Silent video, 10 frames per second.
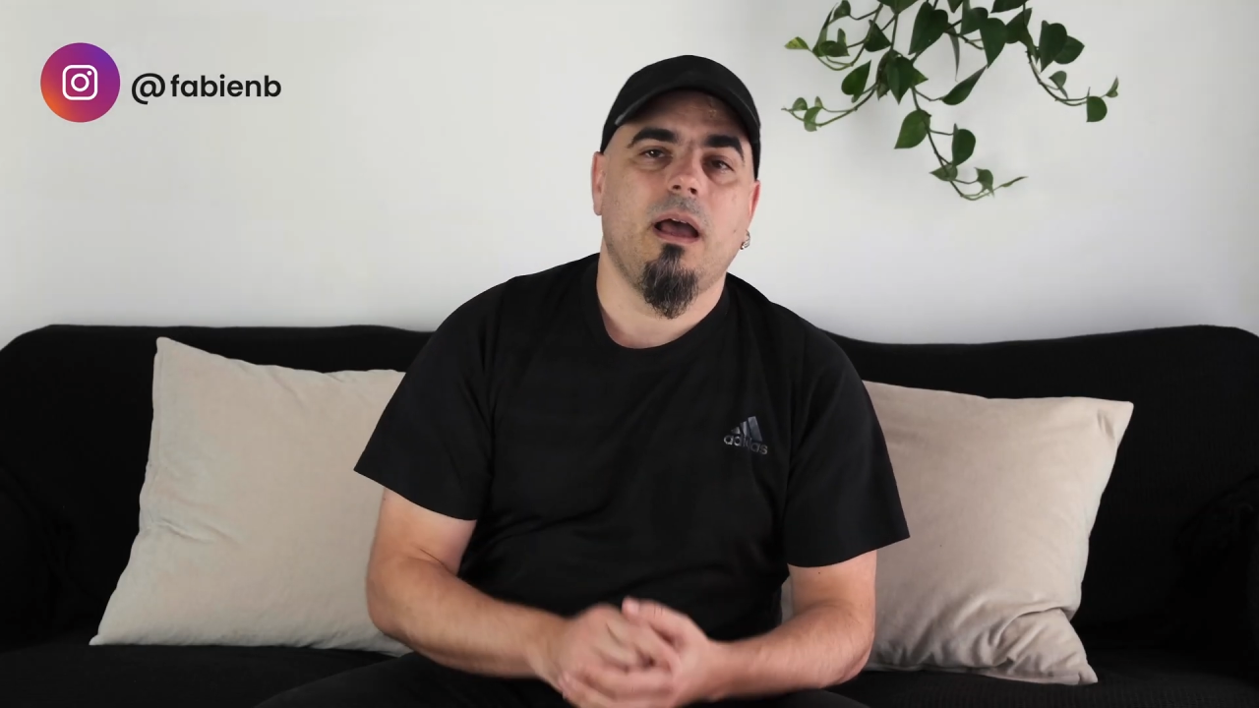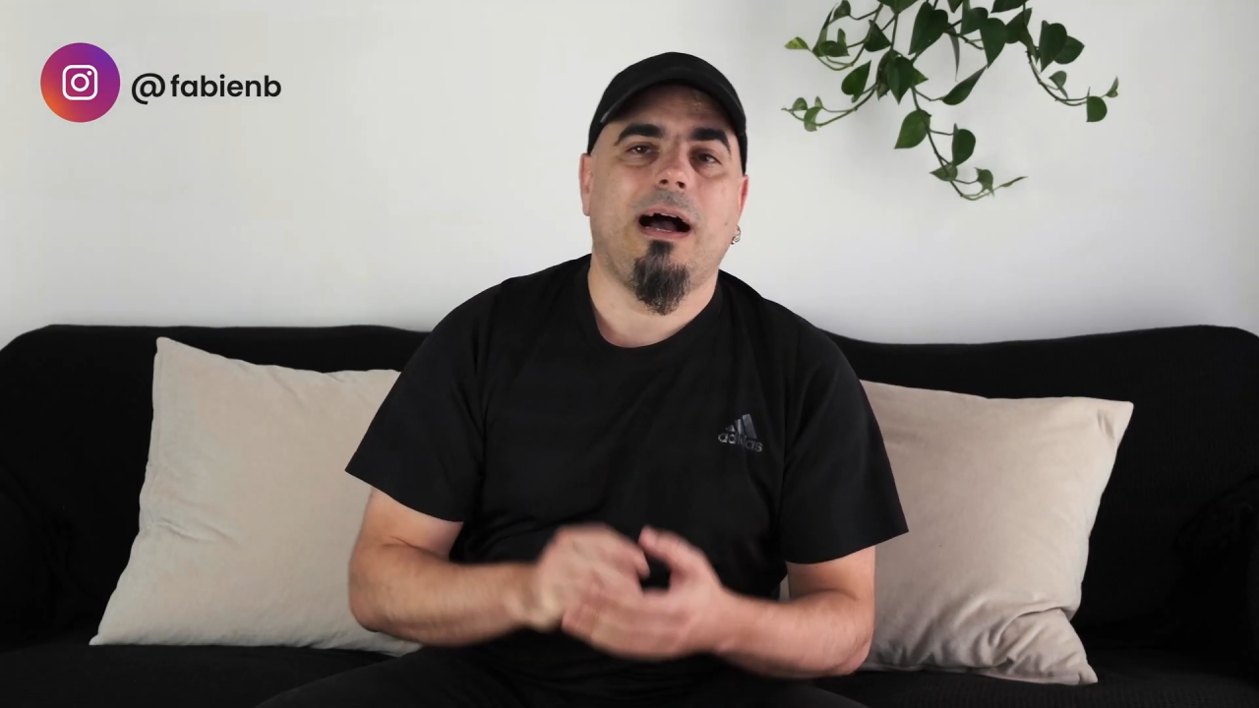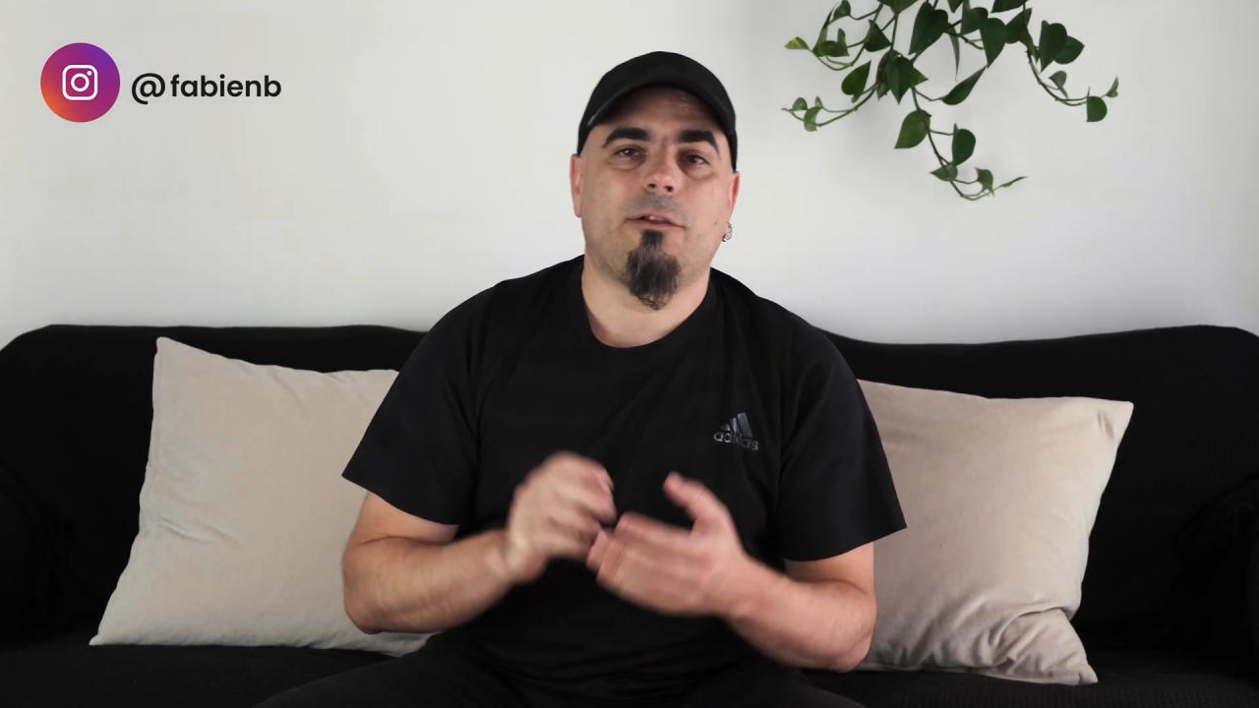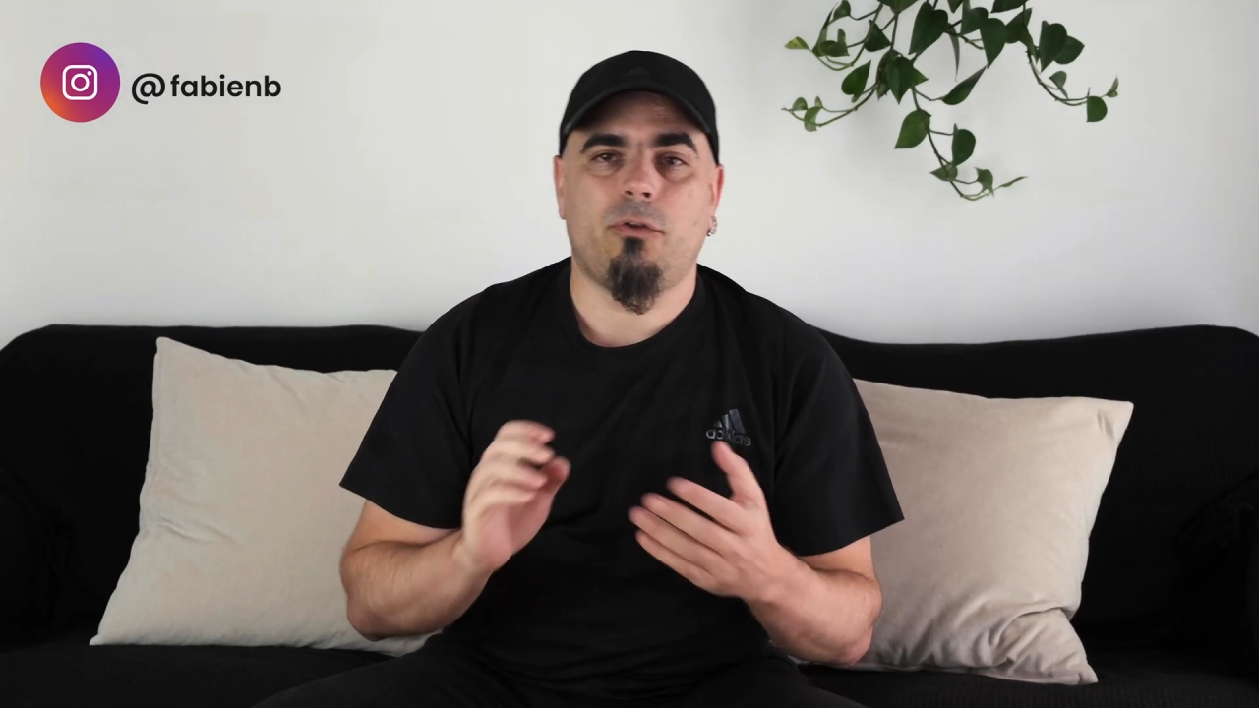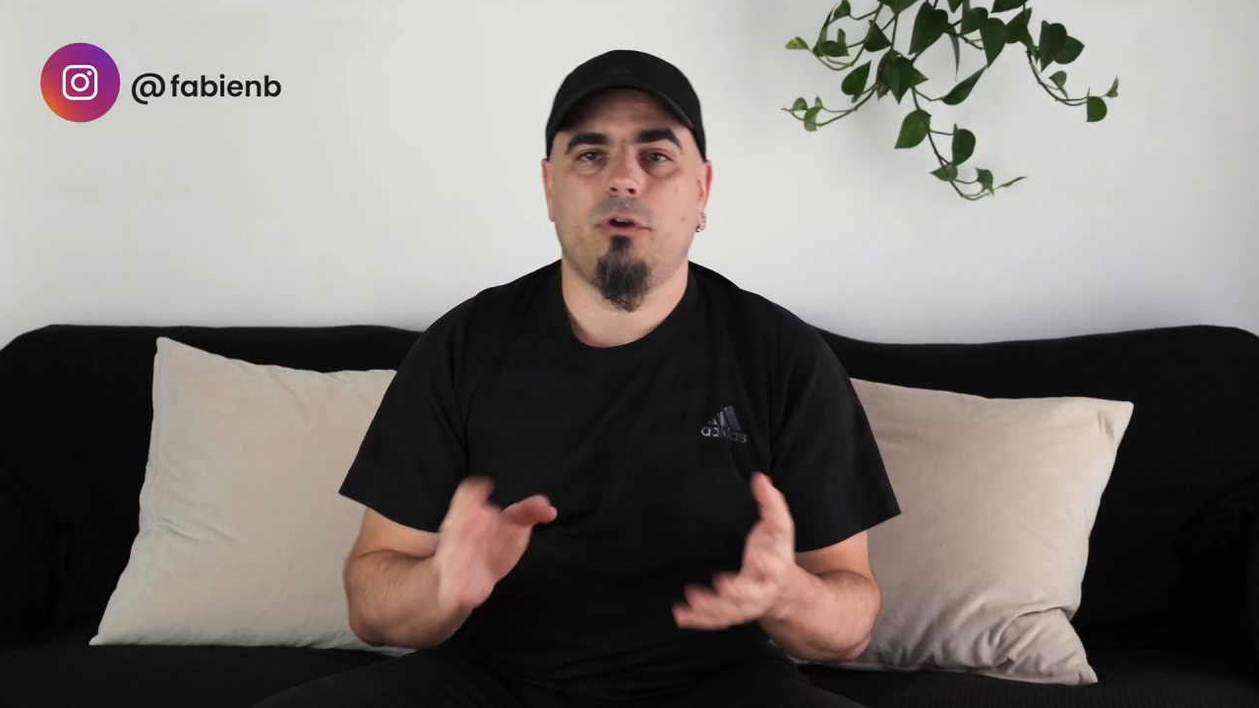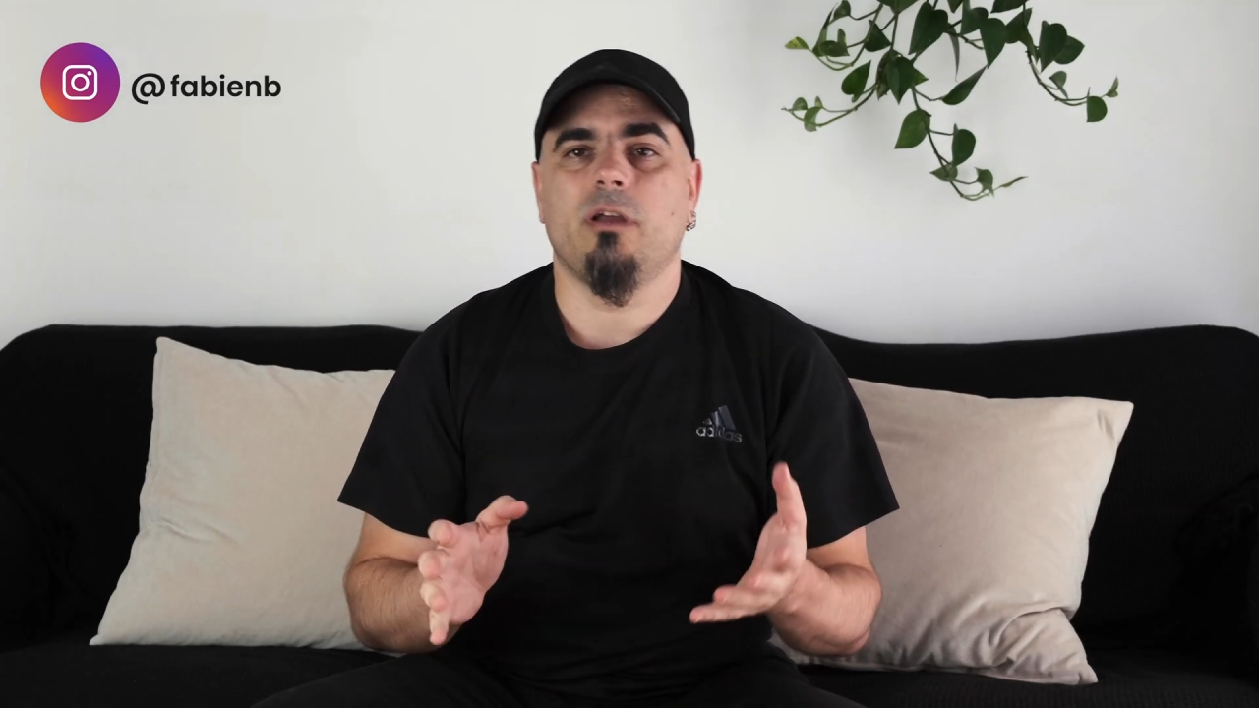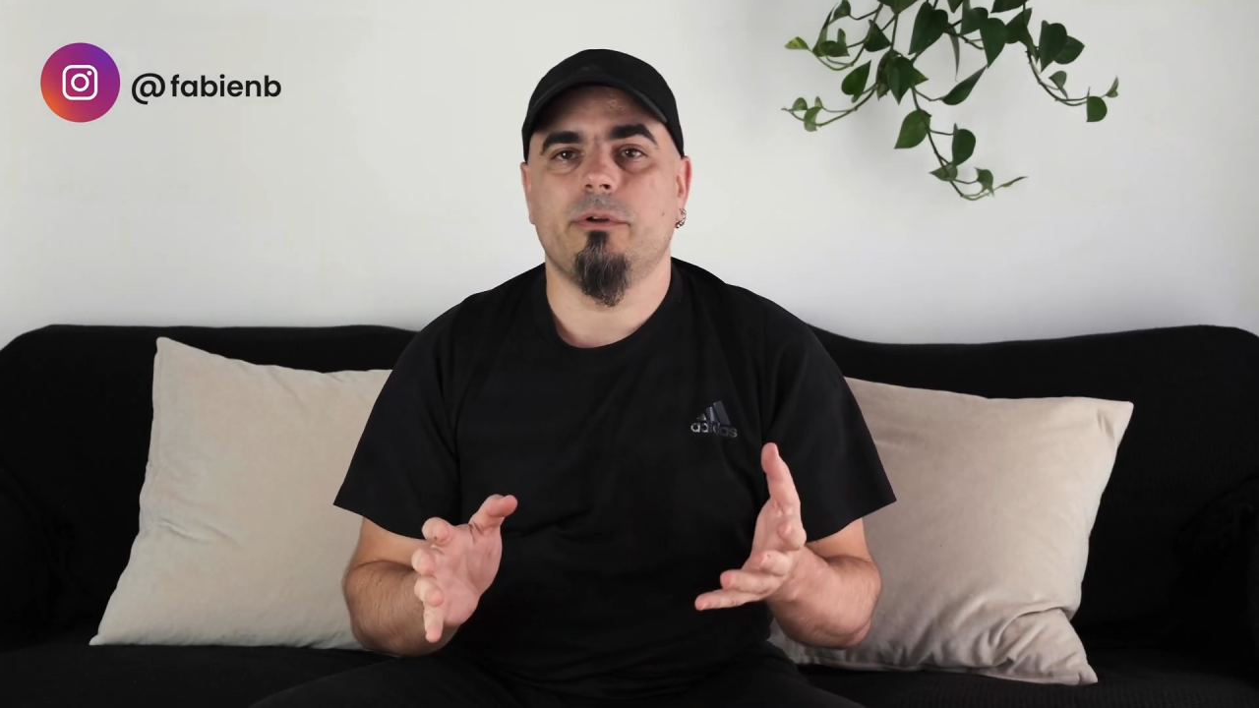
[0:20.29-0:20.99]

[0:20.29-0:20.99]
I'll try to keep